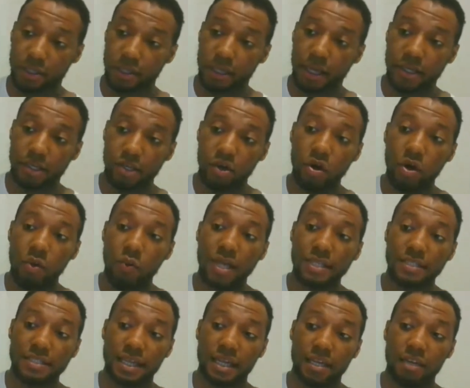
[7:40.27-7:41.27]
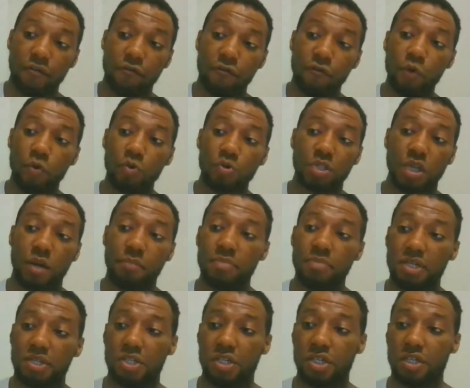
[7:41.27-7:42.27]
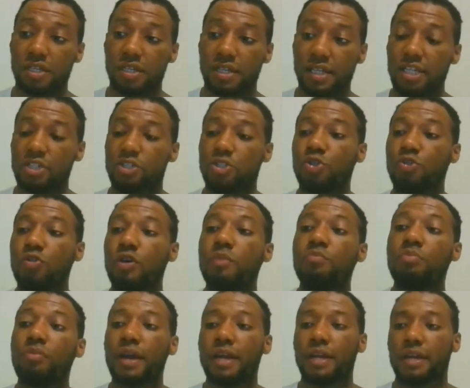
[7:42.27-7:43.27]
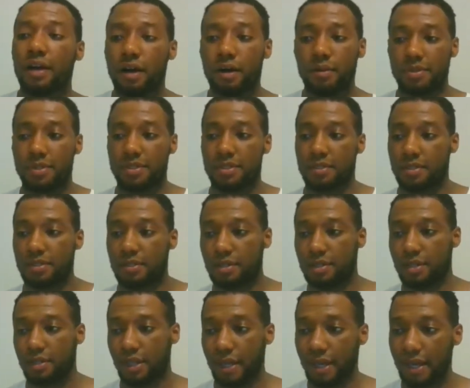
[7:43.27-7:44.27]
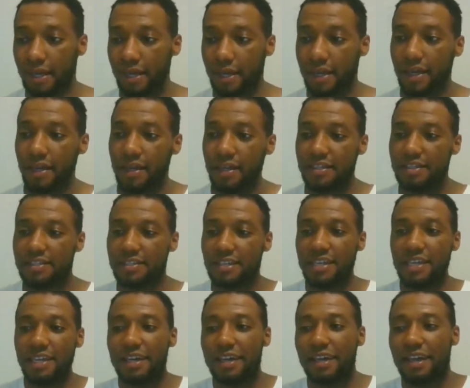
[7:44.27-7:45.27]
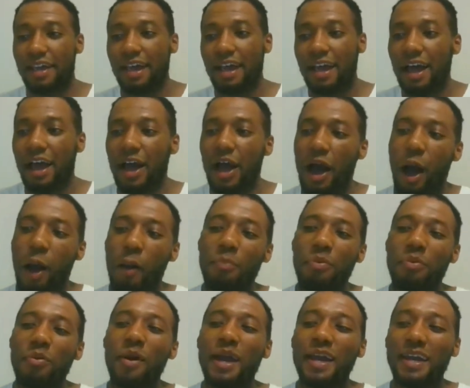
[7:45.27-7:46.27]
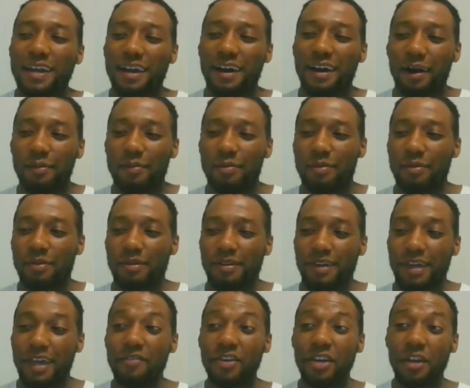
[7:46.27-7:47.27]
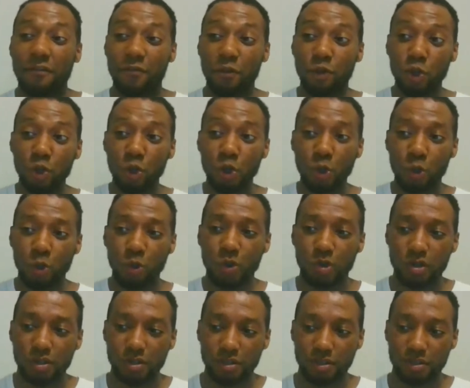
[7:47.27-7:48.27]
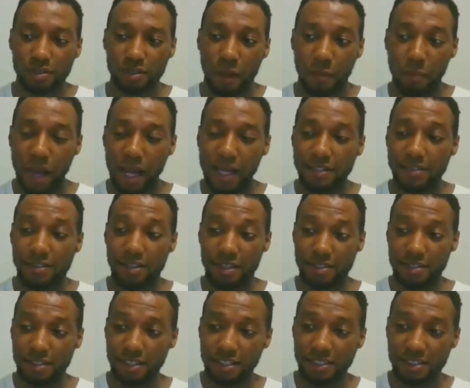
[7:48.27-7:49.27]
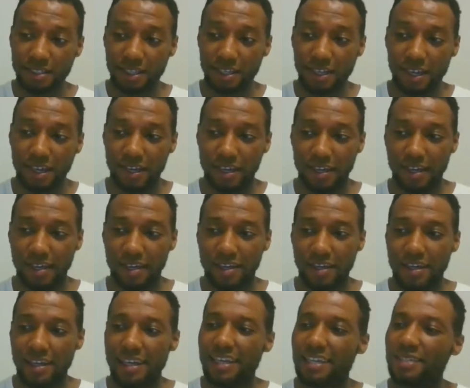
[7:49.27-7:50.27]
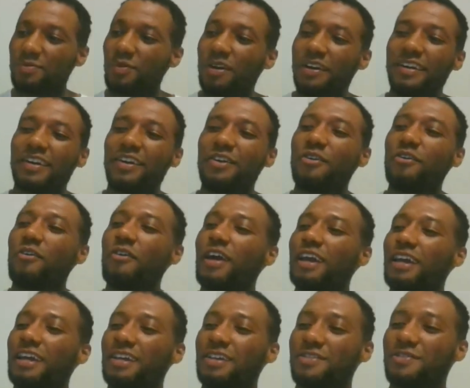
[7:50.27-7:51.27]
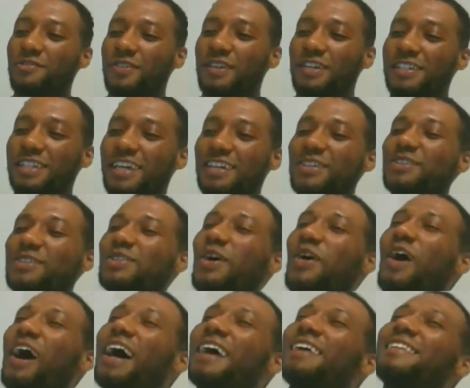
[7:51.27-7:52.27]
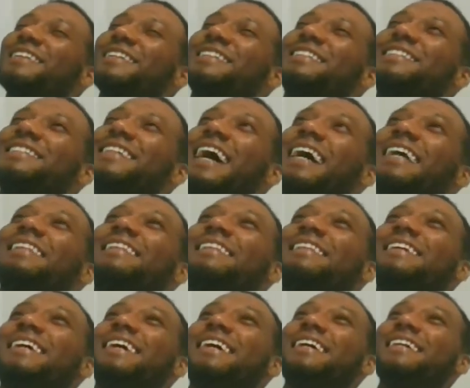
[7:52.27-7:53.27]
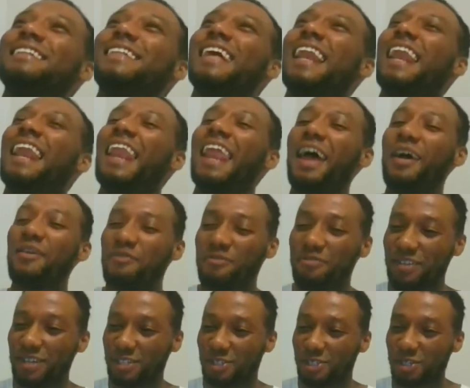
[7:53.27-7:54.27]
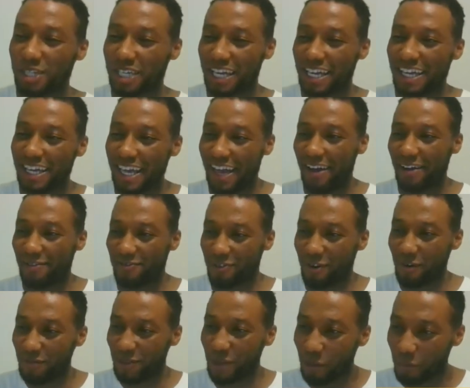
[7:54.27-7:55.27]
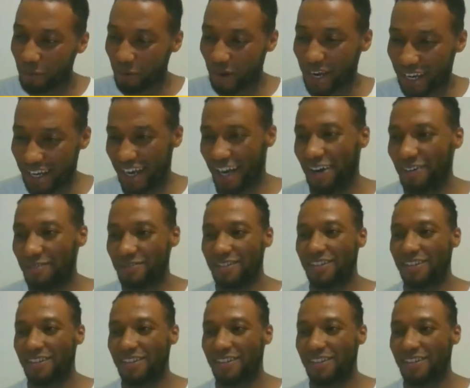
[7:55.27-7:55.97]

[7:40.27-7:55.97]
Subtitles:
And the only way to get the full submission is during breakups. Yeah, you see, a breakup, even if you, the man, doesn't instigate it, is one of the greatest things. Like, you don't understand the leverage you can get from the breakup.